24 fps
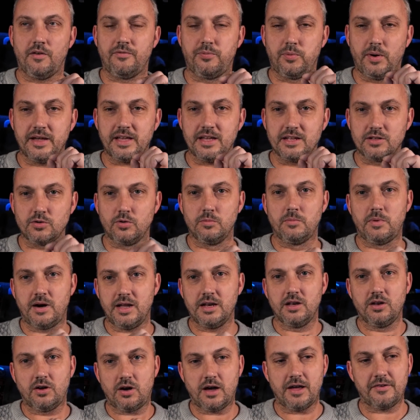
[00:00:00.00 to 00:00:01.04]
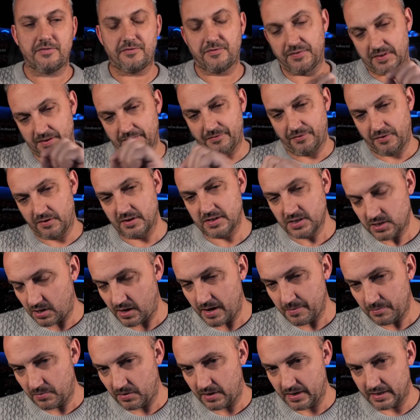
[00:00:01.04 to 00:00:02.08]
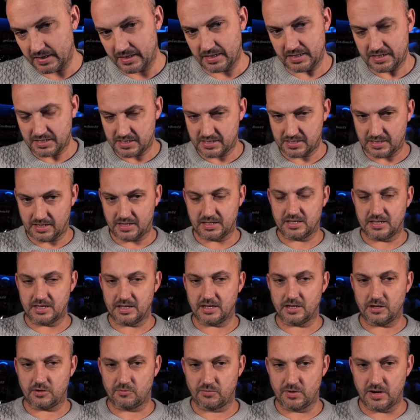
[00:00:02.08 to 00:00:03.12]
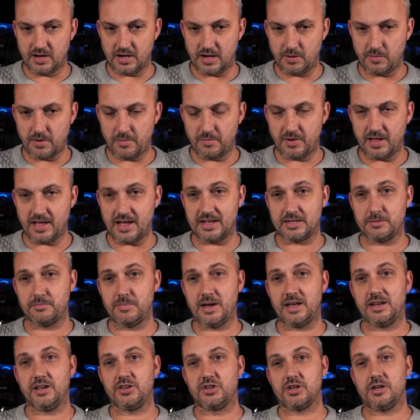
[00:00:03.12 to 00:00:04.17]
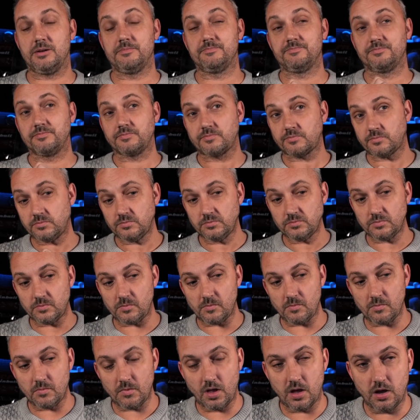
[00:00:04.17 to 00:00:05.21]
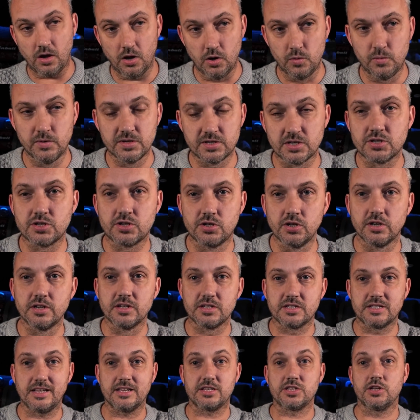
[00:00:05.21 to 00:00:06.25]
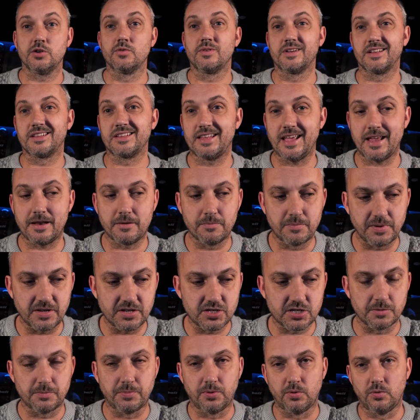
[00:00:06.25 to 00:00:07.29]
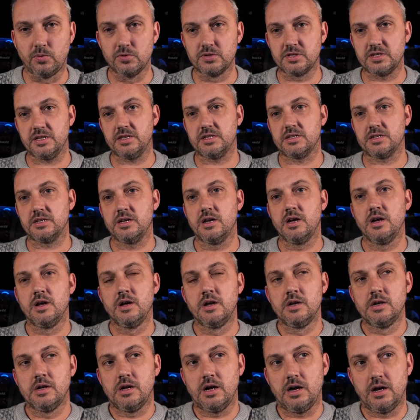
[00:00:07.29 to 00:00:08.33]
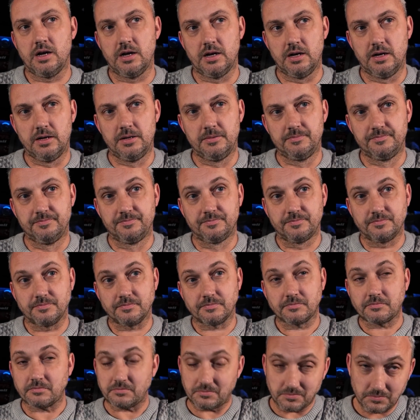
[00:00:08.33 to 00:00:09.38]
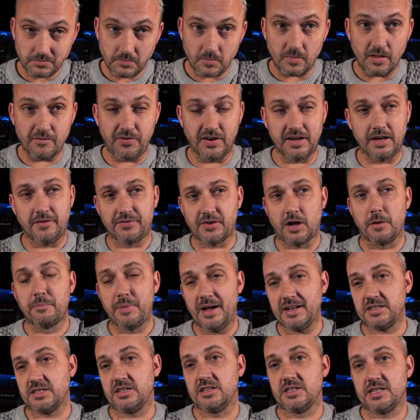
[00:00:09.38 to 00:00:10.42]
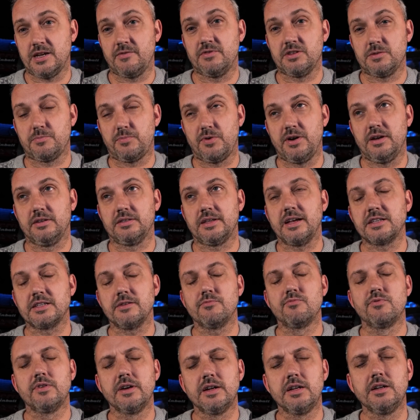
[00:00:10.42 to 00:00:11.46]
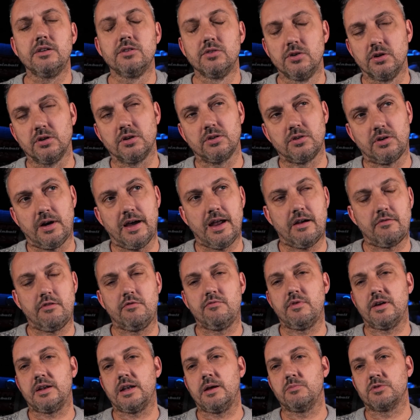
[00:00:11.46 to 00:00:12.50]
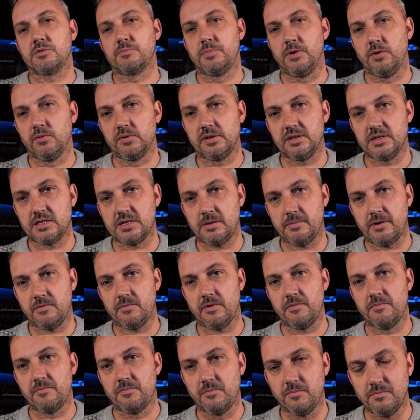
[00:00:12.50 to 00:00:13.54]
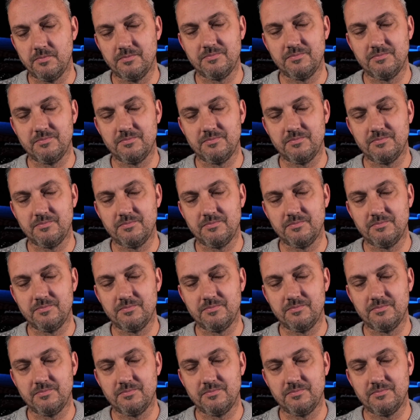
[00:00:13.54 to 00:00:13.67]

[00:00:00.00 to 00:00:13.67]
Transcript: waited all my life for a time like this, I think, really, when we had a manager who was as good as this, who could then be supported. Funny enough, go back to the Terence Brown days. It really looked like Harry Redknapp was building something when,